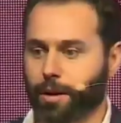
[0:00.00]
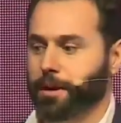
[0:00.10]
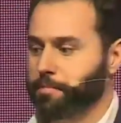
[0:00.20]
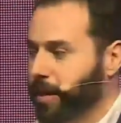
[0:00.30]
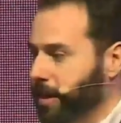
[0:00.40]
I
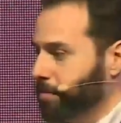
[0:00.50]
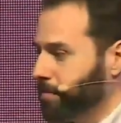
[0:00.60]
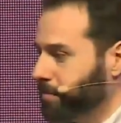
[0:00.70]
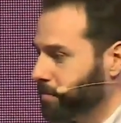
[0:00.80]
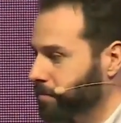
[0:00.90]
make money?
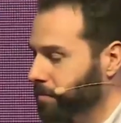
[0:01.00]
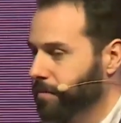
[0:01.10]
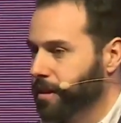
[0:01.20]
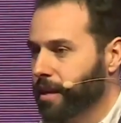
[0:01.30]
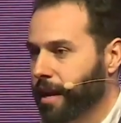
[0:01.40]

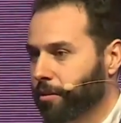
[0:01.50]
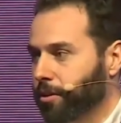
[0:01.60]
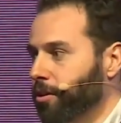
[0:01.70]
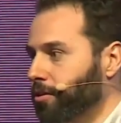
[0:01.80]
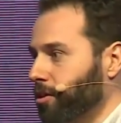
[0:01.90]
How on
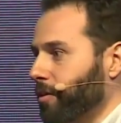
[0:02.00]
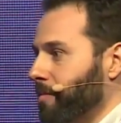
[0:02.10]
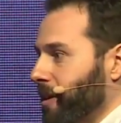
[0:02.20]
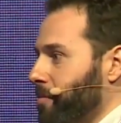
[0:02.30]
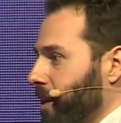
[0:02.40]
earth do I
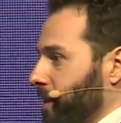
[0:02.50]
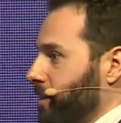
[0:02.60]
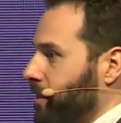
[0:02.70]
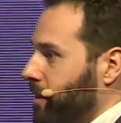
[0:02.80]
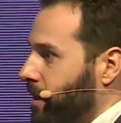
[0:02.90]
make money?
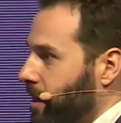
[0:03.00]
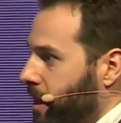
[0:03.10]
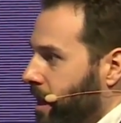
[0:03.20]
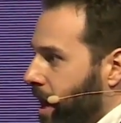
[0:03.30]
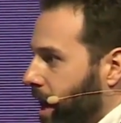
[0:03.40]

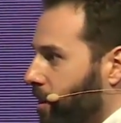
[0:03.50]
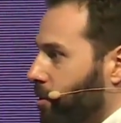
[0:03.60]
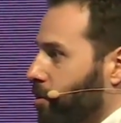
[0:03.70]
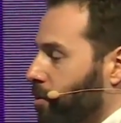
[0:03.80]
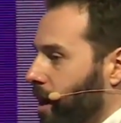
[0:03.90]
How
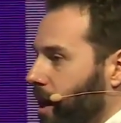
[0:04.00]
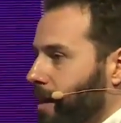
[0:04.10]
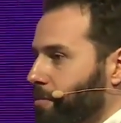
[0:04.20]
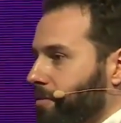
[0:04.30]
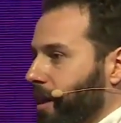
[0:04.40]
do I
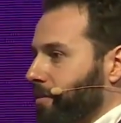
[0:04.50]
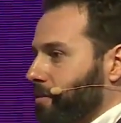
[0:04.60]
provide for